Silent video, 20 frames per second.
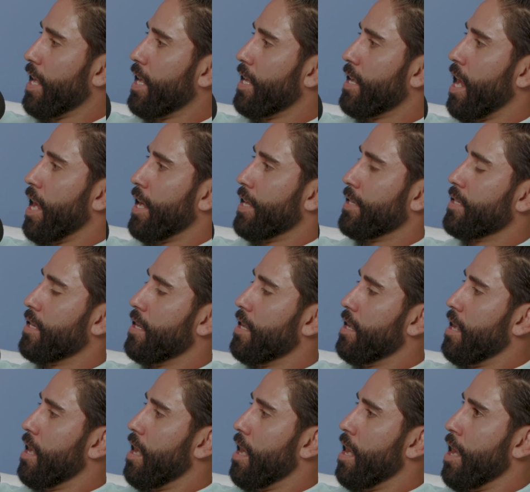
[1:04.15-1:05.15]
recognize
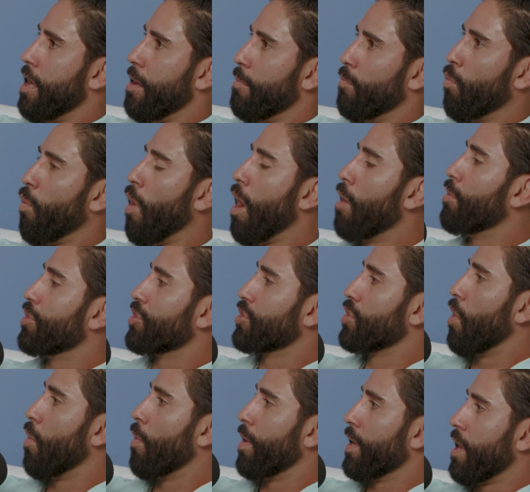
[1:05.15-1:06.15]
what was
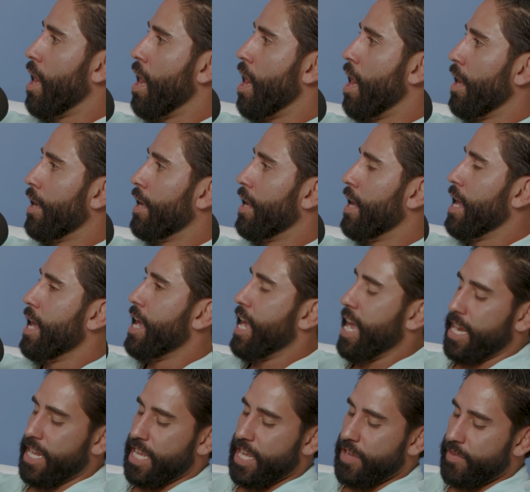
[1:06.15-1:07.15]
going on.
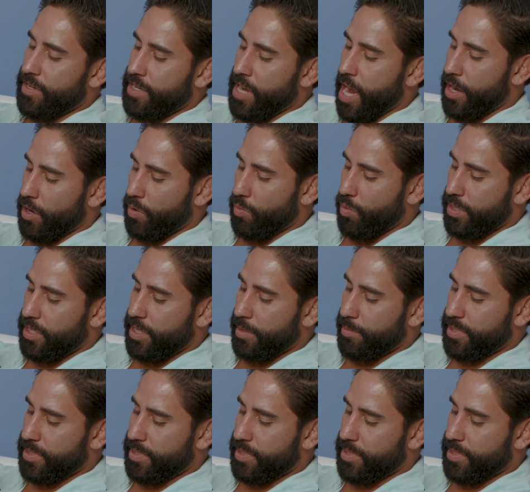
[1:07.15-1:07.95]
And even Tiger Woods